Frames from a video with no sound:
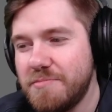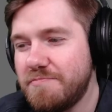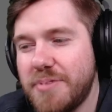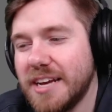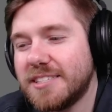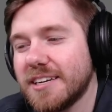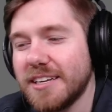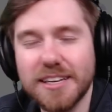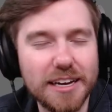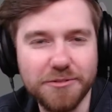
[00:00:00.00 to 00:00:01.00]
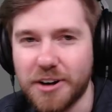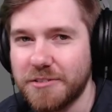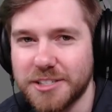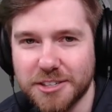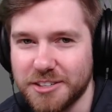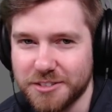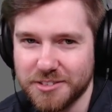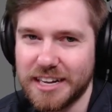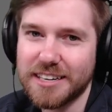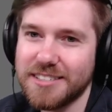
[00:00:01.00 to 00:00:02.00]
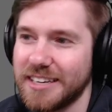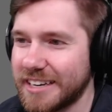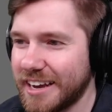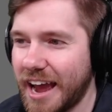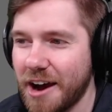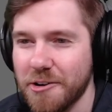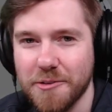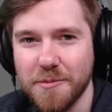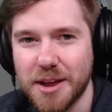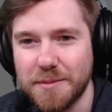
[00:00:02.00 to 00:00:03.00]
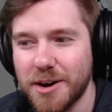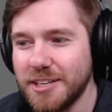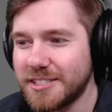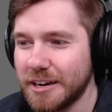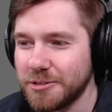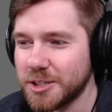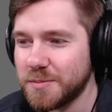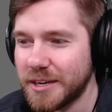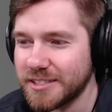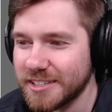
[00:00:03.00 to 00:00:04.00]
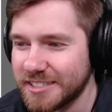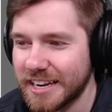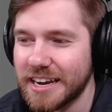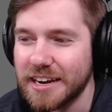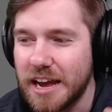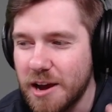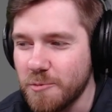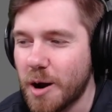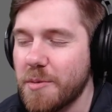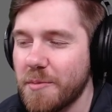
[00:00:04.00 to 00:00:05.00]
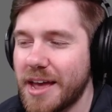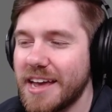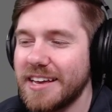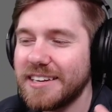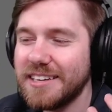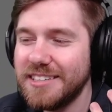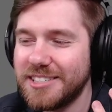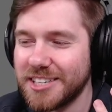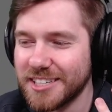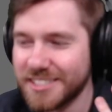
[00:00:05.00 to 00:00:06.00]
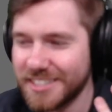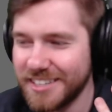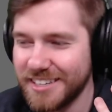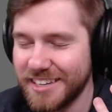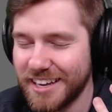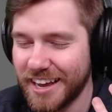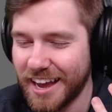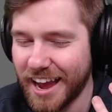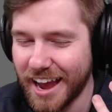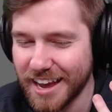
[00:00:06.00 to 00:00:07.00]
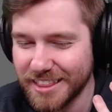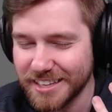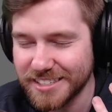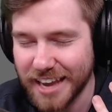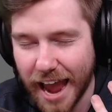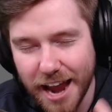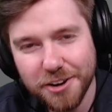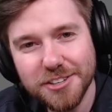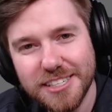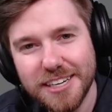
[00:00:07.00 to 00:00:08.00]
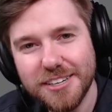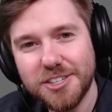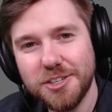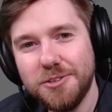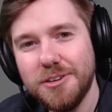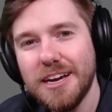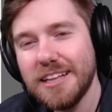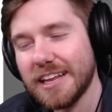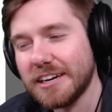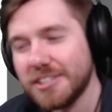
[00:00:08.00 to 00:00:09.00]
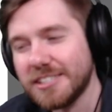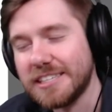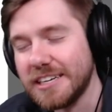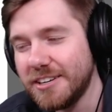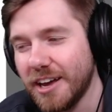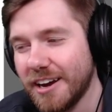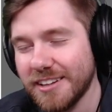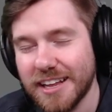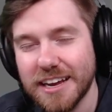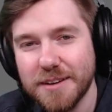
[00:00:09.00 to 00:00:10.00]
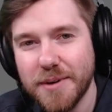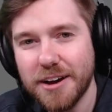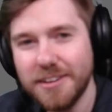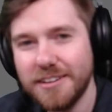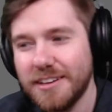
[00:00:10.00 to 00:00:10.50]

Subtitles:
basically like for every tier list for the last like however many months, I was just basically saying reprimand just had this accuracy issue that I just did not like about it.